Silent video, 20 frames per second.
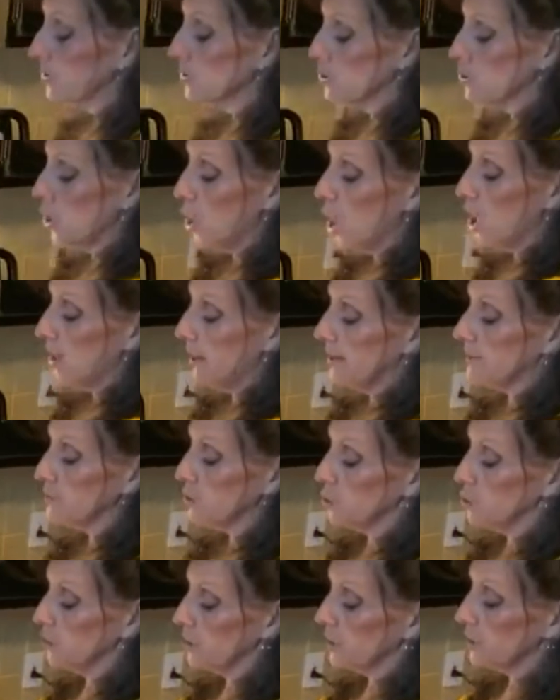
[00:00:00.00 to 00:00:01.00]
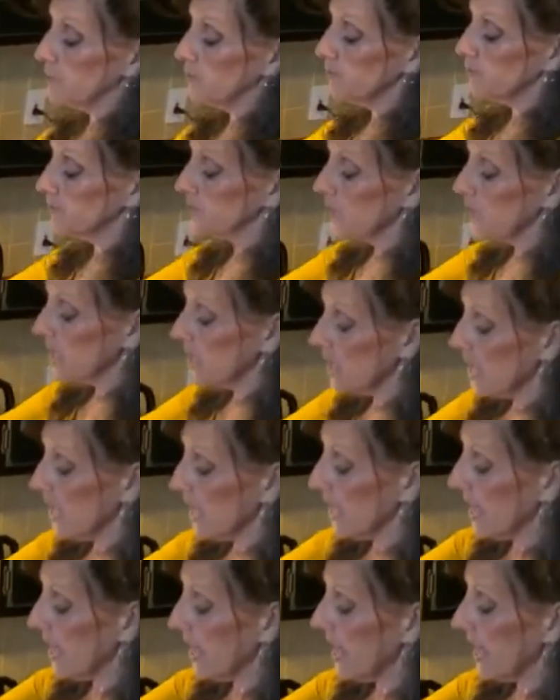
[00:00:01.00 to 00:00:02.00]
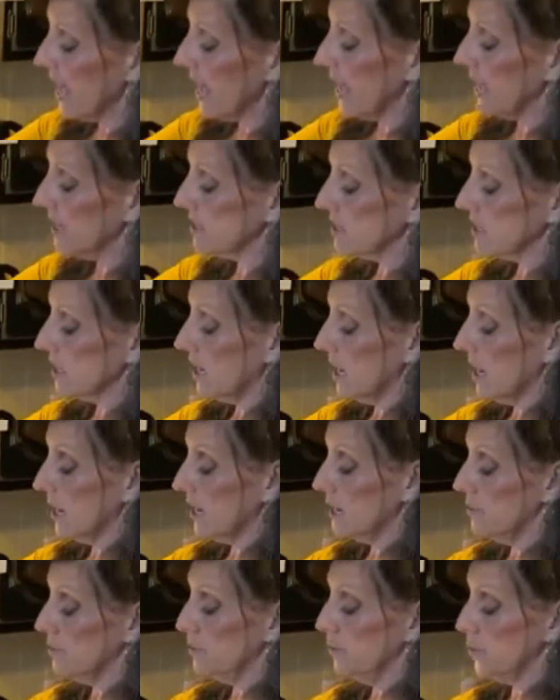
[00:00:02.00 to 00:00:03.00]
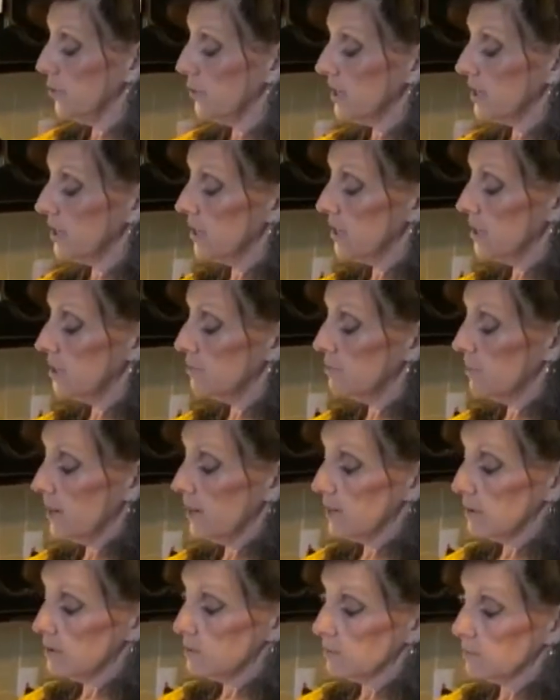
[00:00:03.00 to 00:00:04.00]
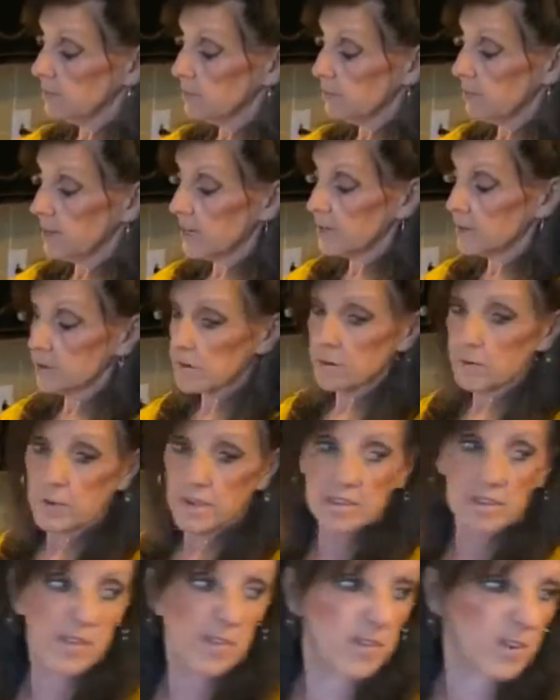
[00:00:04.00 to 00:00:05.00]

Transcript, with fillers: Crystal, all I'm doing is I am putting in my, my is